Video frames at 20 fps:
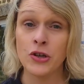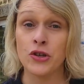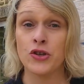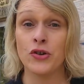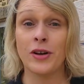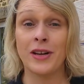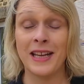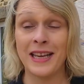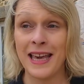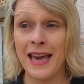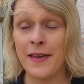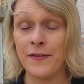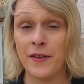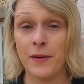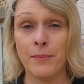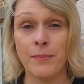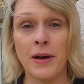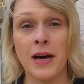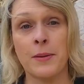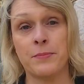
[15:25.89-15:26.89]
trying to get
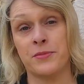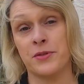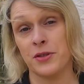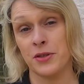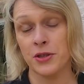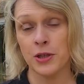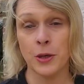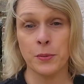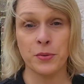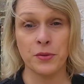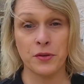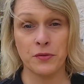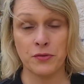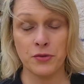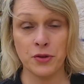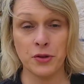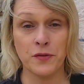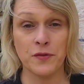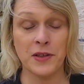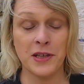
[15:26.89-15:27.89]
them up to the top of the
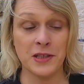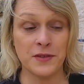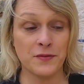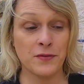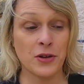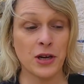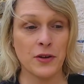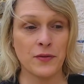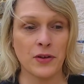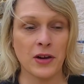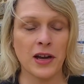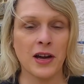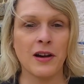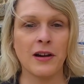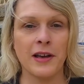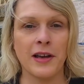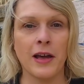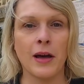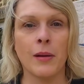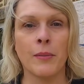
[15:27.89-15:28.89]
roof, and it's very, very
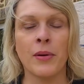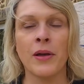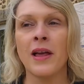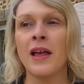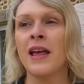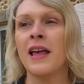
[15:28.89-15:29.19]
high up.